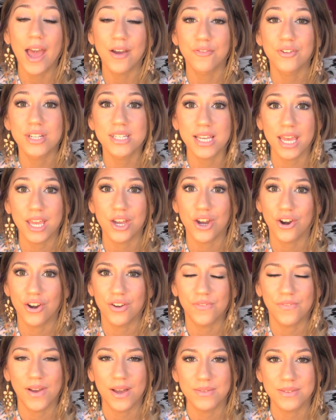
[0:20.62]
everyday
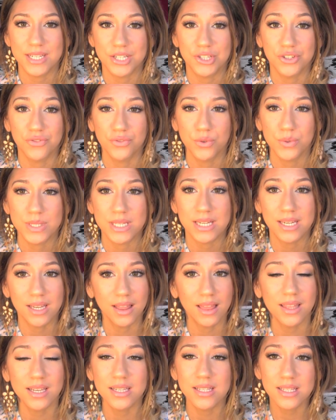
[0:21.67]
current foundation
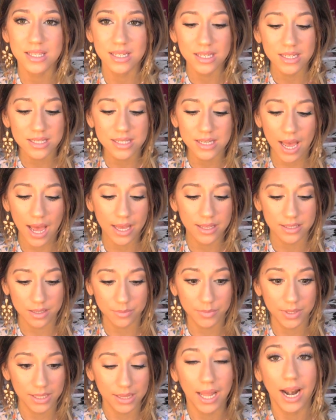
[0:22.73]
routine. This is
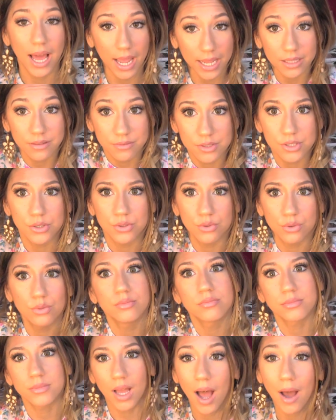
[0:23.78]
something that I
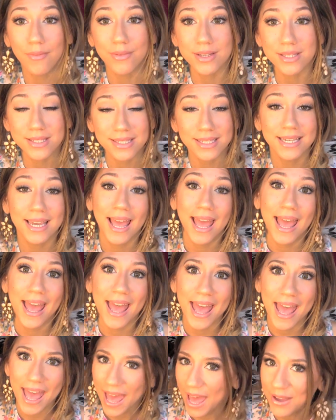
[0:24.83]
do obviously
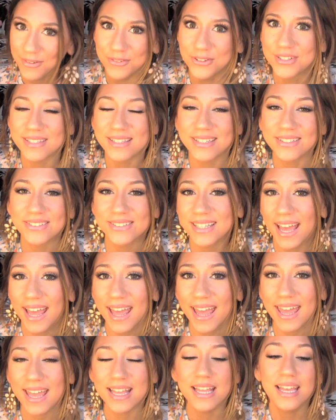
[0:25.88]
every single
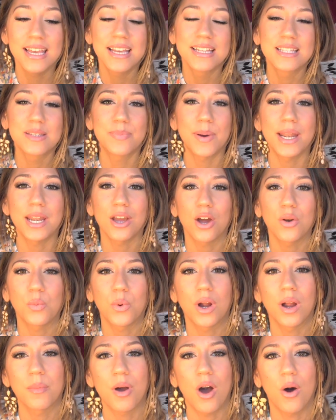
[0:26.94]
day. Depending on
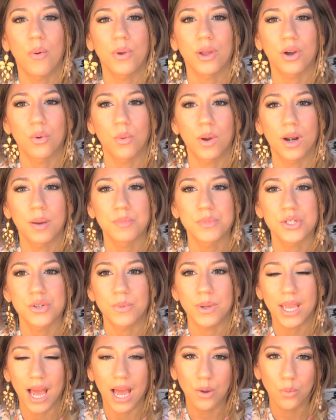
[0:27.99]
where I'm going or what I'm
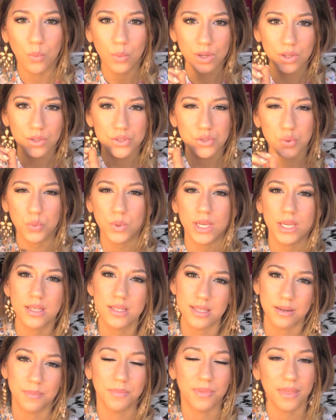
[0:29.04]
doing, I will tweak
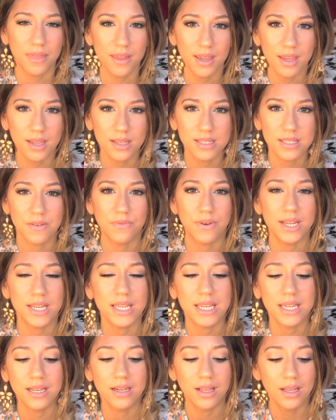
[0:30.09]
some things if I
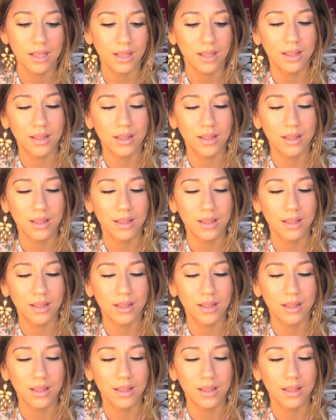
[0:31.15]
need